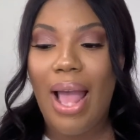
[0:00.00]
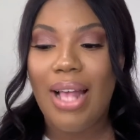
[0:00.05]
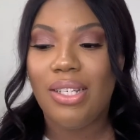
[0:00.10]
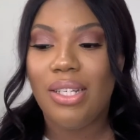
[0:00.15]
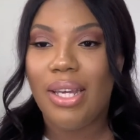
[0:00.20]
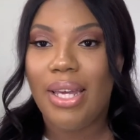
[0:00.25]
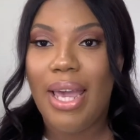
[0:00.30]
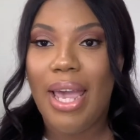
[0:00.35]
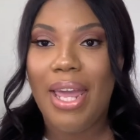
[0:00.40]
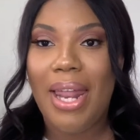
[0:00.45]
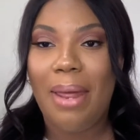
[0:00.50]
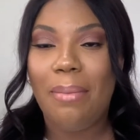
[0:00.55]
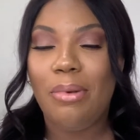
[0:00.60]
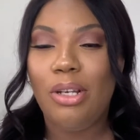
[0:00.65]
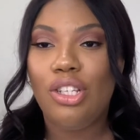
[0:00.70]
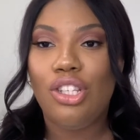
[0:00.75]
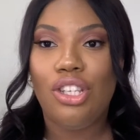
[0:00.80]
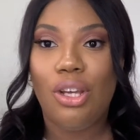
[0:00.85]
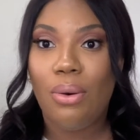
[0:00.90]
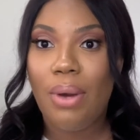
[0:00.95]
As a kid, I'd be
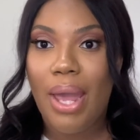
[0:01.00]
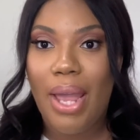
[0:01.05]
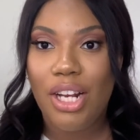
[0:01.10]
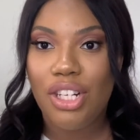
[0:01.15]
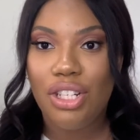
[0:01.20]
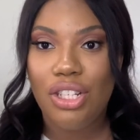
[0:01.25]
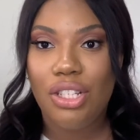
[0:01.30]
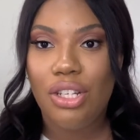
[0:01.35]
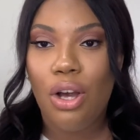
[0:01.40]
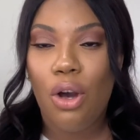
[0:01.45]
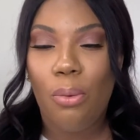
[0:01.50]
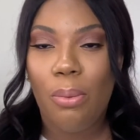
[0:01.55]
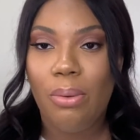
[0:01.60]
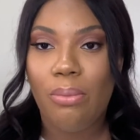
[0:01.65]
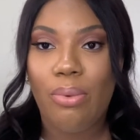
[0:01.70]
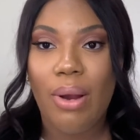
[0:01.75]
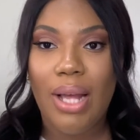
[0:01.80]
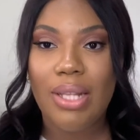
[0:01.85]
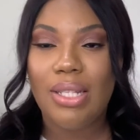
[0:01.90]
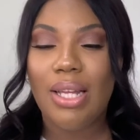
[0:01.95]
so anxious to
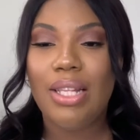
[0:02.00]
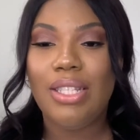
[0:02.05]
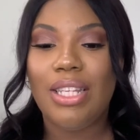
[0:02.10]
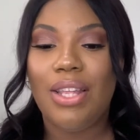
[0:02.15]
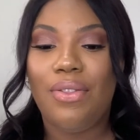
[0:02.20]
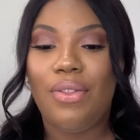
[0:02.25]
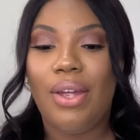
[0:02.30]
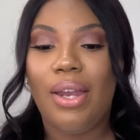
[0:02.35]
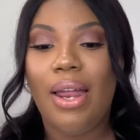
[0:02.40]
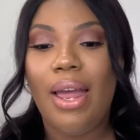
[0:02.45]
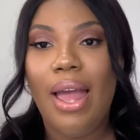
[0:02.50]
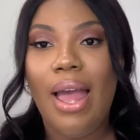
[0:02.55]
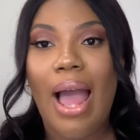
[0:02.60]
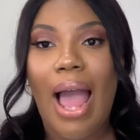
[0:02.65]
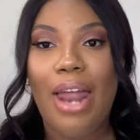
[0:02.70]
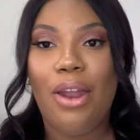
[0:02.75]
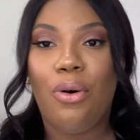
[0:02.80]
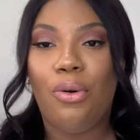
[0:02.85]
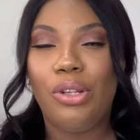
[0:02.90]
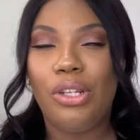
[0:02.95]
open presents and then
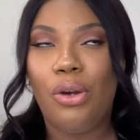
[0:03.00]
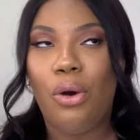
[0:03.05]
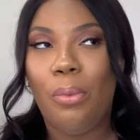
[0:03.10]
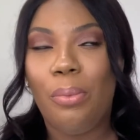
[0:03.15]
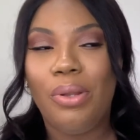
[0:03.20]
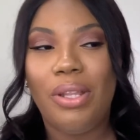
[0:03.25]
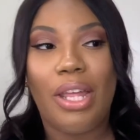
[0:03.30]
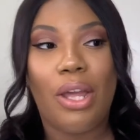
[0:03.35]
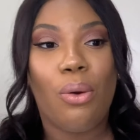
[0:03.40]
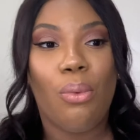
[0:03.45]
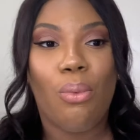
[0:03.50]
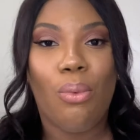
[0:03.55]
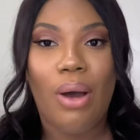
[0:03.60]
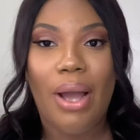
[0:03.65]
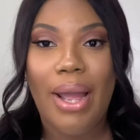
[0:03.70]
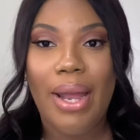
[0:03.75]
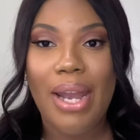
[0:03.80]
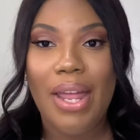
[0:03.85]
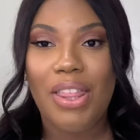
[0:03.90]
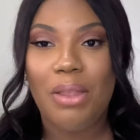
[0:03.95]
I'd only open like
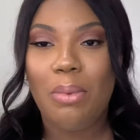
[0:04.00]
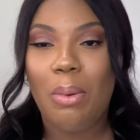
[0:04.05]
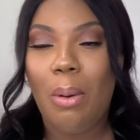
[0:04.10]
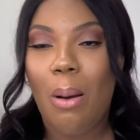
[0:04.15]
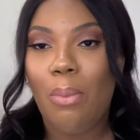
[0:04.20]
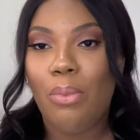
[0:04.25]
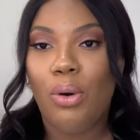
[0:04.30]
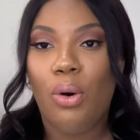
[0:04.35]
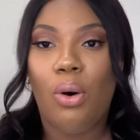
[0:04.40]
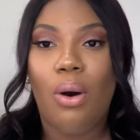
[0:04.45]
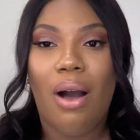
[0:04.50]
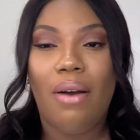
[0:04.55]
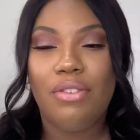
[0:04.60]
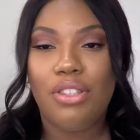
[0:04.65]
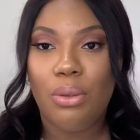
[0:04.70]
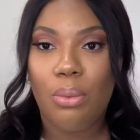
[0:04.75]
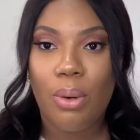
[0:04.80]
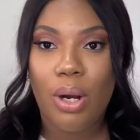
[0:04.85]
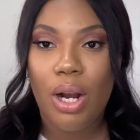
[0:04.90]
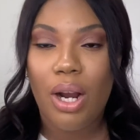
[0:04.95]
one and then my mom would go off
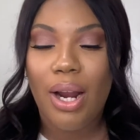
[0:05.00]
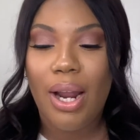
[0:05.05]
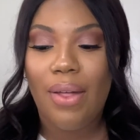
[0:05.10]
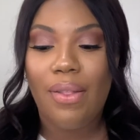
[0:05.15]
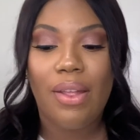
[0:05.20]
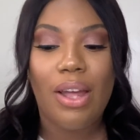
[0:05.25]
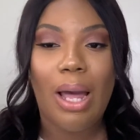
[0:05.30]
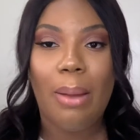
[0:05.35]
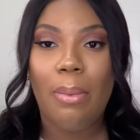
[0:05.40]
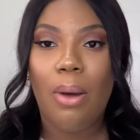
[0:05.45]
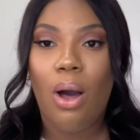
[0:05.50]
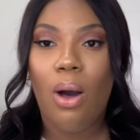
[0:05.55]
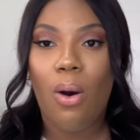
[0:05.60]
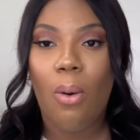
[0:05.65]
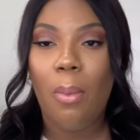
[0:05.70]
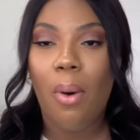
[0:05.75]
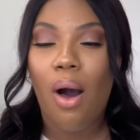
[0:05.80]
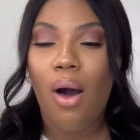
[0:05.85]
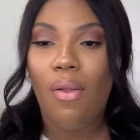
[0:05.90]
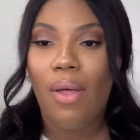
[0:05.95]
to work and then come
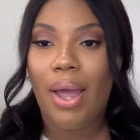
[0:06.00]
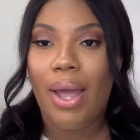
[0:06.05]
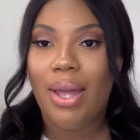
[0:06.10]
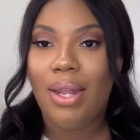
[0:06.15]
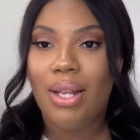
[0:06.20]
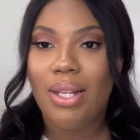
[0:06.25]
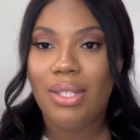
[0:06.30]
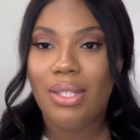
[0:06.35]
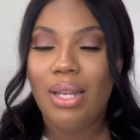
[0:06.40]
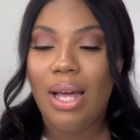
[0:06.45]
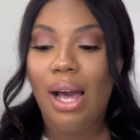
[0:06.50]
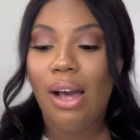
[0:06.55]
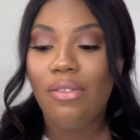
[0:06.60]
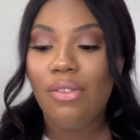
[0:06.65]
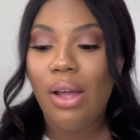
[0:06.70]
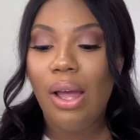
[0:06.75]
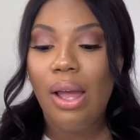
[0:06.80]
home, all that kind of stuff.